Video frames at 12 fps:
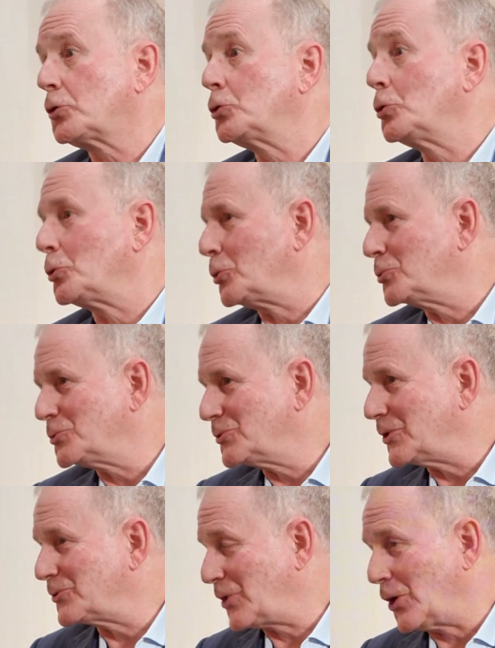cooler
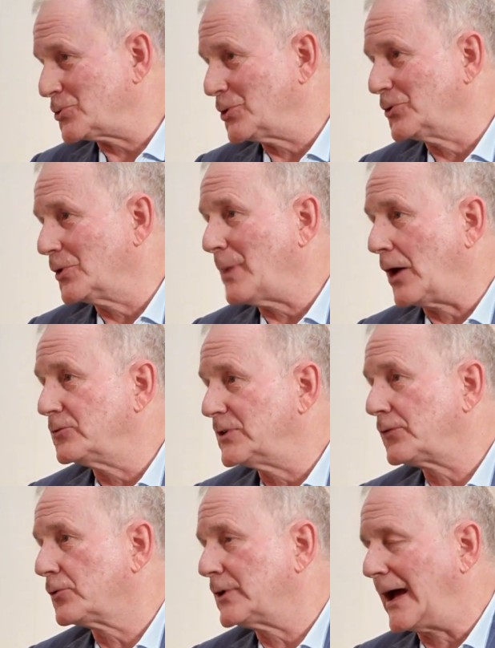discussions about
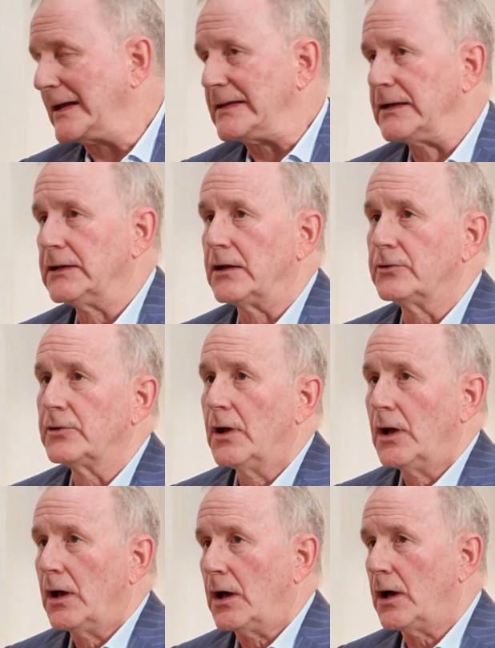different ideas.
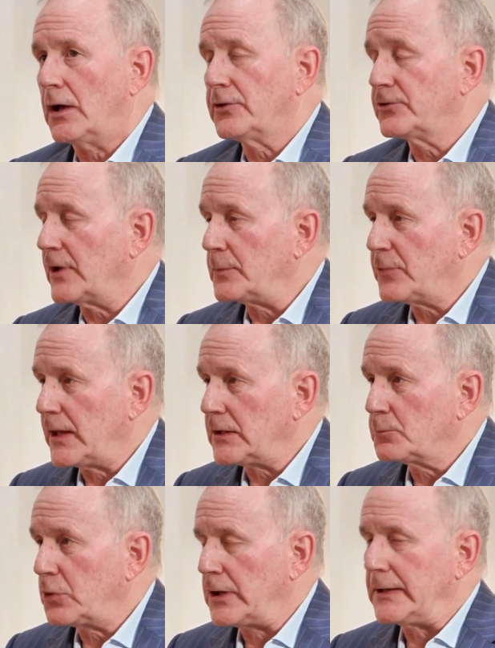The same thing
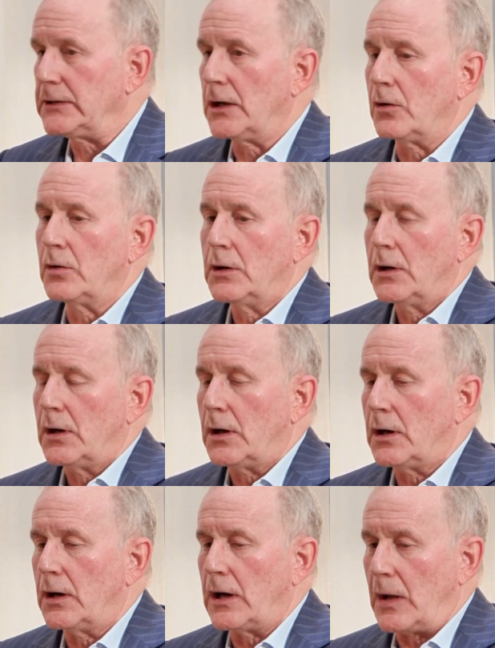in Plano.
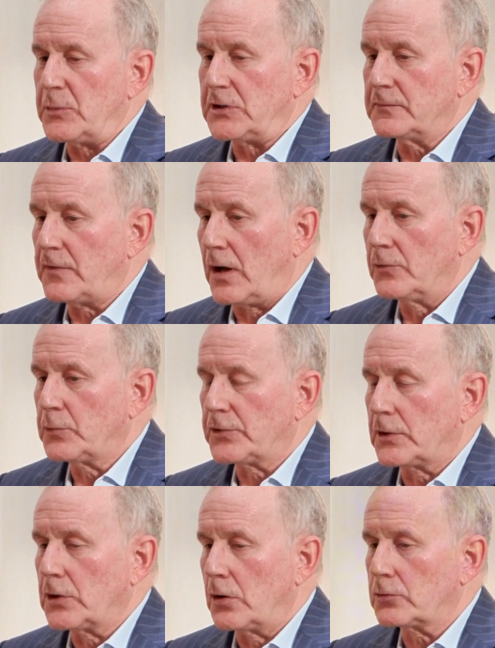I've been involved
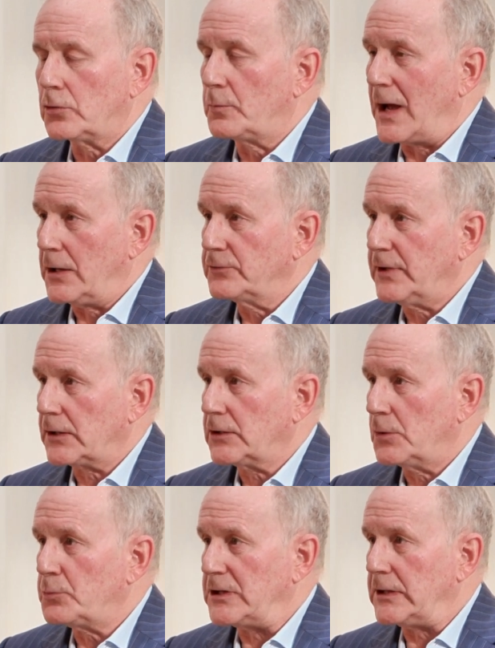with a local biotech
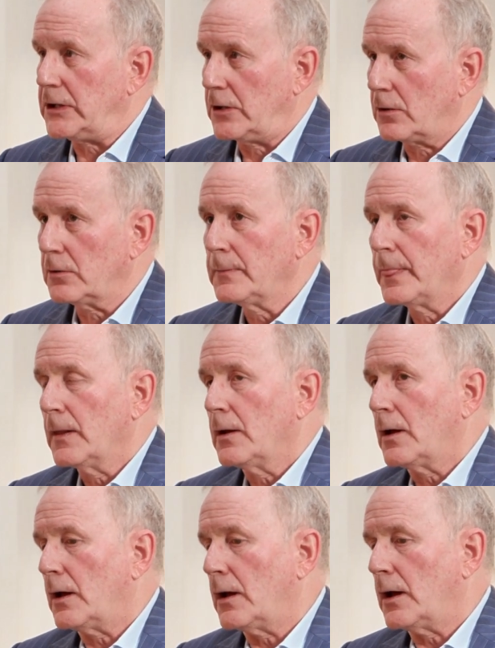company here.
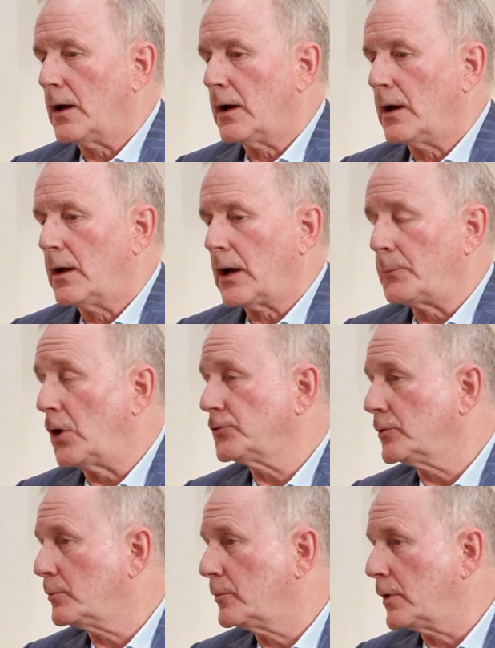I'm
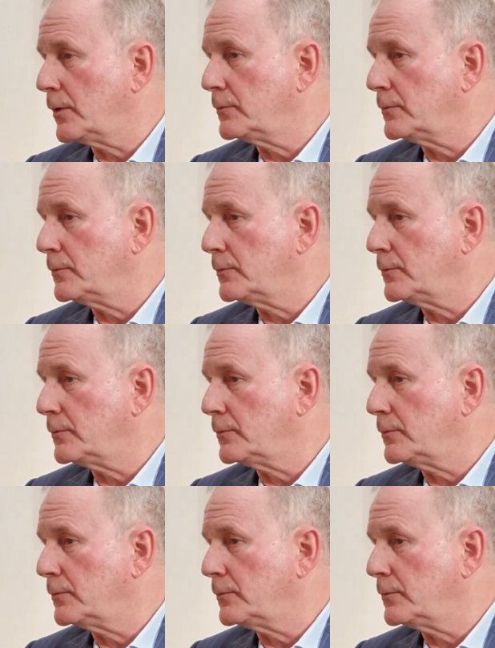also